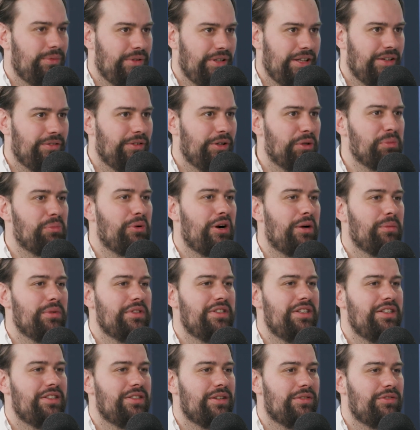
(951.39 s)
given the
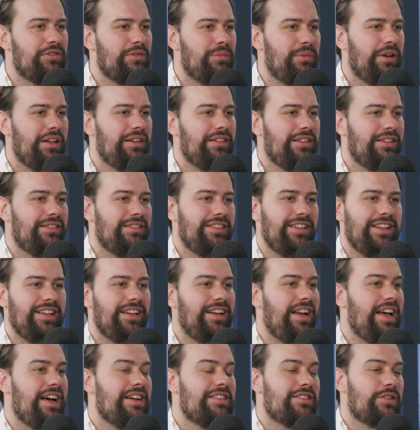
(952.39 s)
properties of cement,
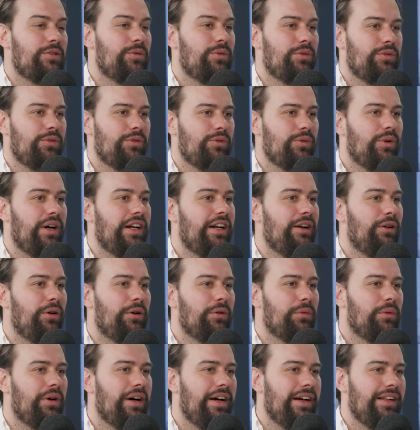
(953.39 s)
it lasts quite a
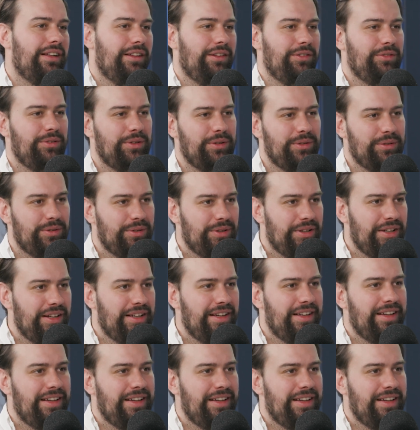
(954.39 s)
long while. So